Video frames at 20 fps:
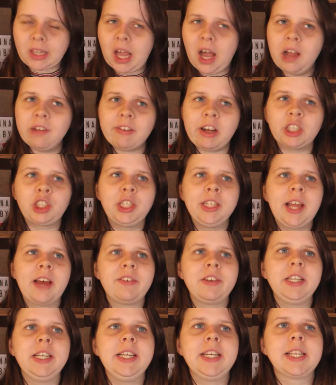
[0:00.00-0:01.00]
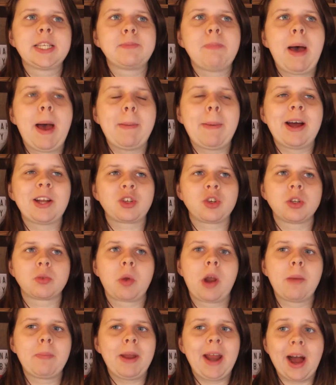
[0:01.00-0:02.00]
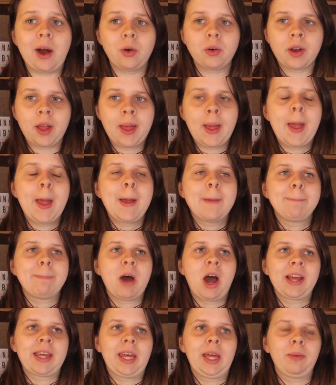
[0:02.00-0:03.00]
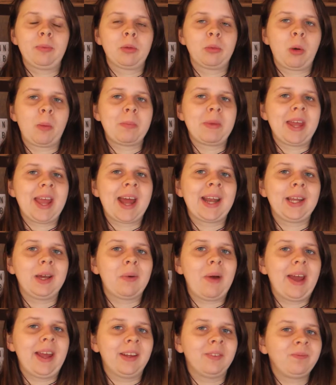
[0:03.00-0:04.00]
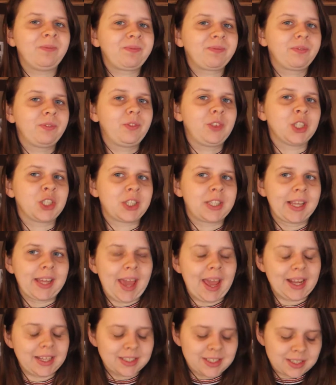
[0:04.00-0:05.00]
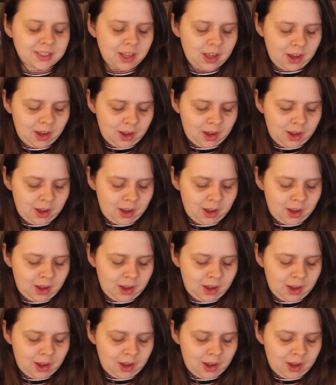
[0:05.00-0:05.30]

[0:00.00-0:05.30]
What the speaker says: I've actually never needed spare batteries while I've been out, but I keep them on me anyway, just in case.